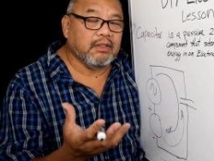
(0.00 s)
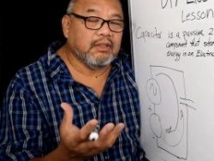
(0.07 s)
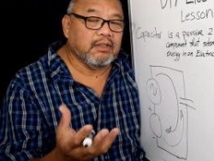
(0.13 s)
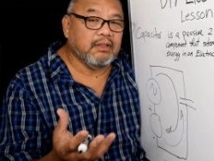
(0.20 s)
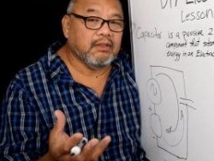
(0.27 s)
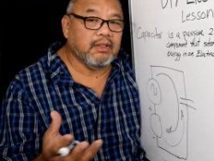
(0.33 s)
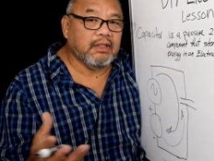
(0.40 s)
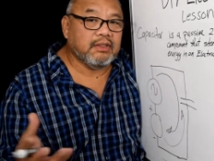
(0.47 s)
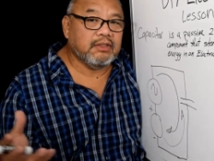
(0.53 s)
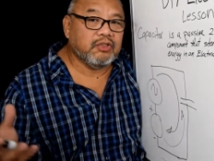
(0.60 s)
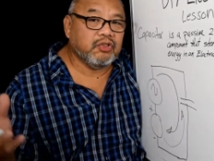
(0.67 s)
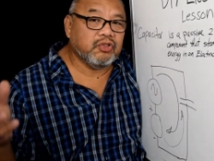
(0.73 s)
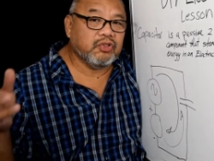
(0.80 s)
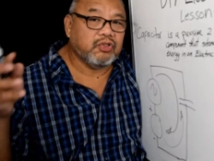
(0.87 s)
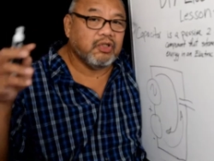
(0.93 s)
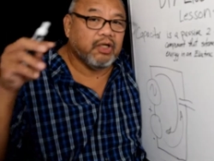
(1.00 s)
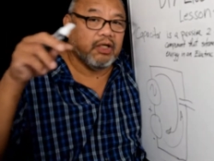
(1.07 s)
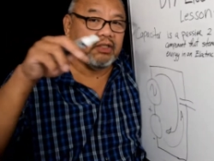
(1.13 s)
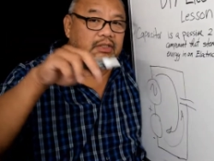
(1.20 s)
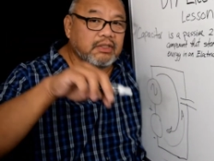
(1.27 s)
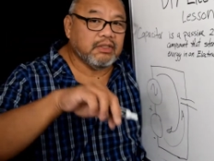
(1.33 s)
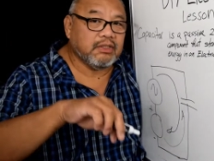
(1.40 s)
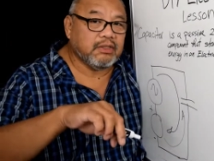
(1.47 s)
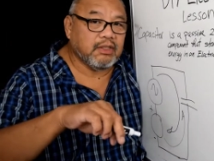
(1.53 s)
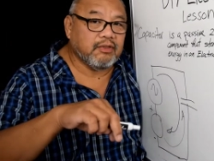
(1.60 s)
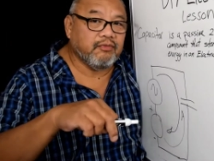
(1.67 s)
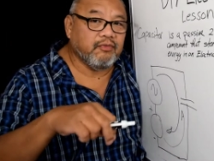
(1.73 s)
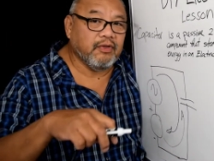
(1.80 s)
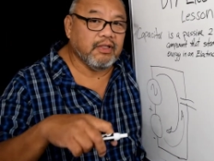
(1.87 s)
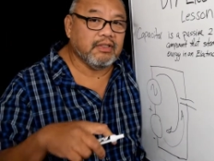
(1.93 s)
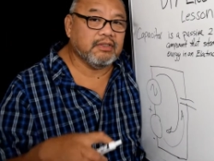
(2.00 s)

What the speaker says: It charges, it fills